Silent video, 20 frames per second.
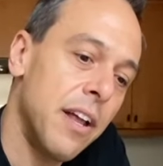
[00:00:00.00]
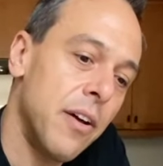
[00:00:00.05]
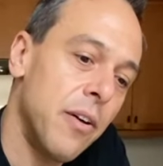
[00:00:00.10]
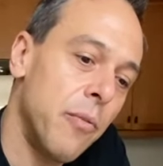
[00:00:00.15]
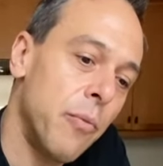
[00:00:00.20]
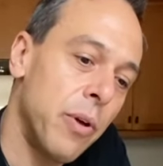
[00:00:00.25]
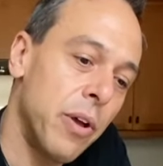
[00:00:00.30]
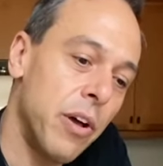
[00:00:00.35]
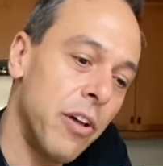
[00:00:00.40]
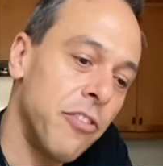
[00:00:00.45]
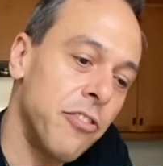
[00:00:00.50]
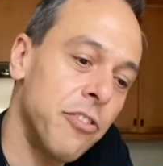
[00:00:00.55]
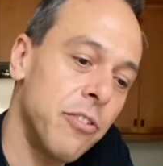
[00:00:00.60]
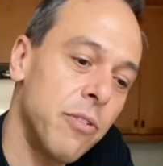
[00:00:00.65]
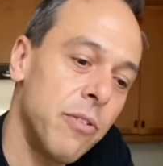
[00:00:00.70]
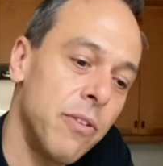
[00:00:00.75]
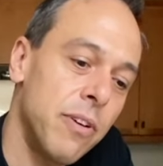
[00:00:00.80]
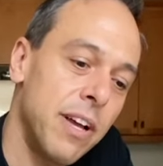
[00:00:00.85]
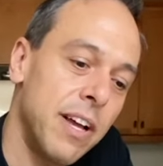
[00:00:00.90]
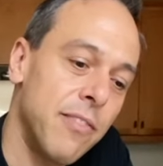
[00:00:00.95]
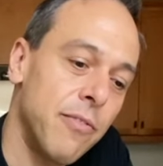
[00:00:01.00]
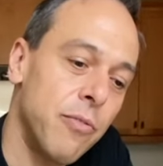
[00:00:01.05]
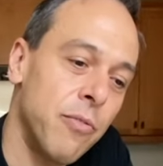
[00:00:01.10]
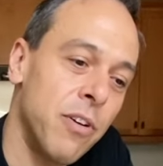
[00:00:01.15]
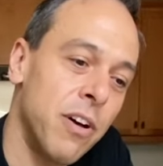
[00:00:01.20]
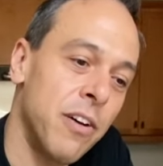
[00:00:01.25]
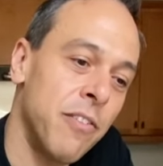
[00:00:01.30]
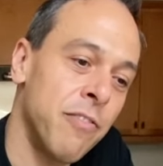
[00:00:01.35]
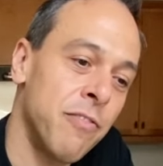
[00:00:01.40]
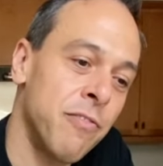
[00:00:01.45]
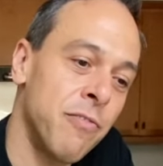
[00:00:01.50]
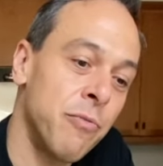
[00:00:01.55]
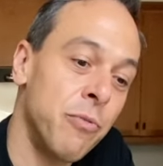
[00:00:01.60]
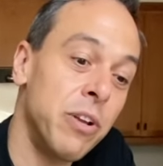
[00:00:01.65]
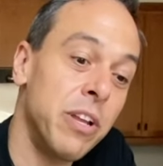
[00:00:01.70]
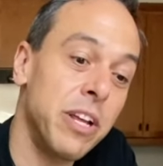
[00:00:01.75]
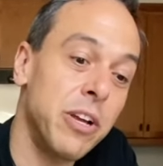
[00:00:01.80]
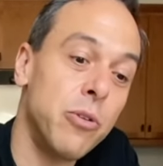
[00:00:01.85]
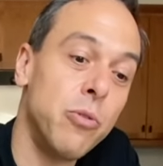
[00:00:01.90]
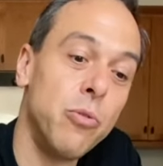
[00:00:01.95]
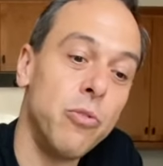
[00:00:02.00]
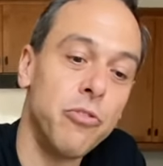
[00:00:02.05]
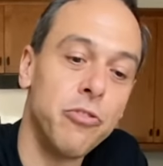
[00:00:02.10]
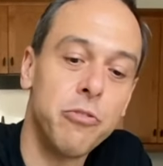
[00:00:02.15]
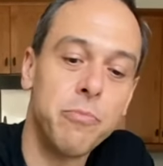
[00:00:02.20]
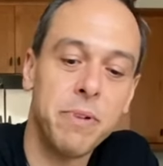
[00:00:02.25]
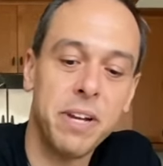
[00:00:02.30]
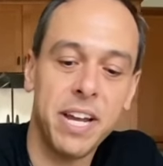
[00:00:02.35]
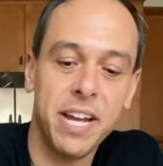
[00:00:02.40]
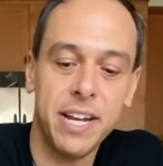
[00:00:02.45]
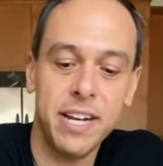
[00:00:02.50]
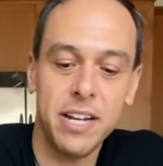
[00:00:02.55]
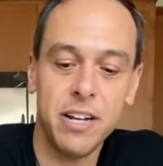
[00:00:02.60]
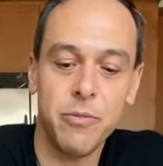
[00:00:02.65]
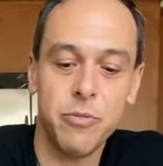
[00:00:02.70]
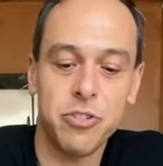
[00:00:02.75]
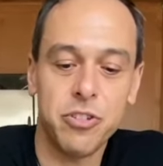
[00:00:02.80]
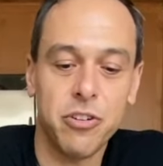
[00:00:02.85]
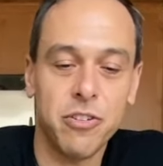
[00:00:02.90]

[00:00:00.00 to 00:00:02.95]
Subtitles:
We also have a really cool new mechanic, which are